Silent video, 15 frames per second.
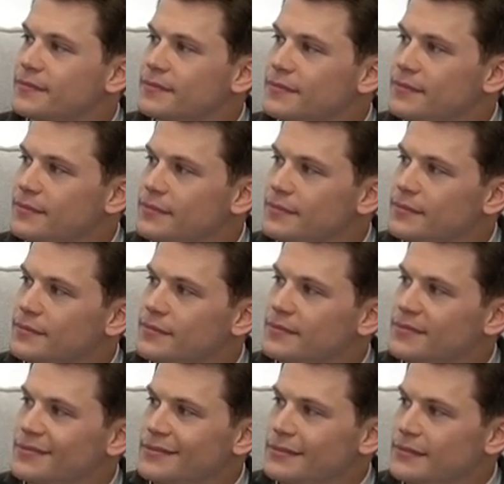
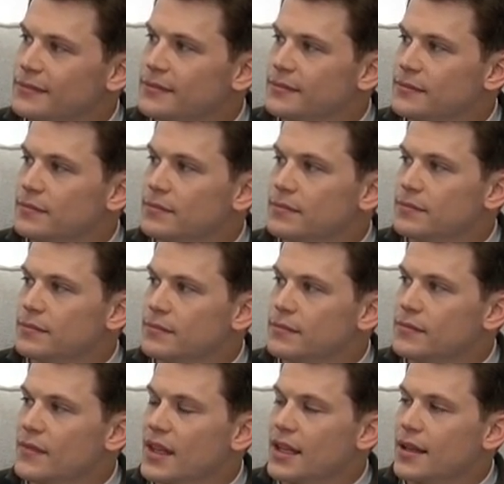
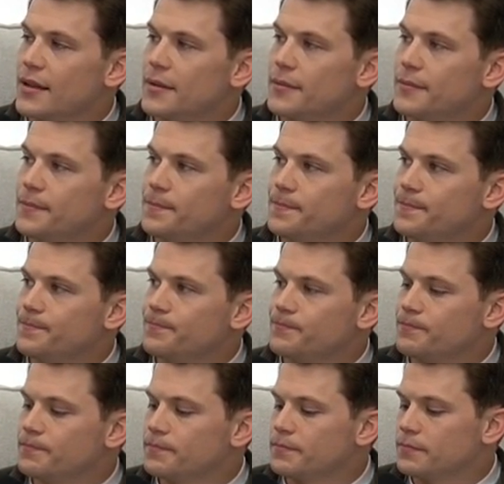
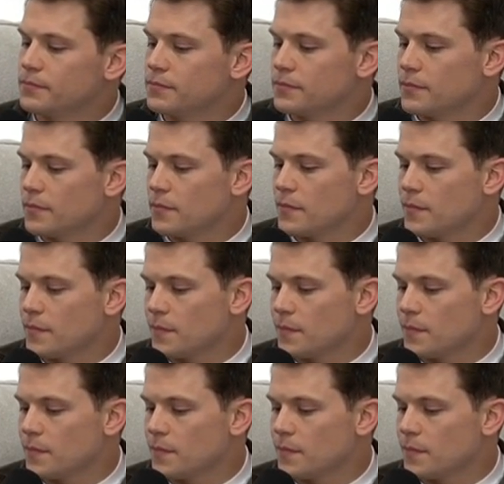No words are spoken by the person on screen.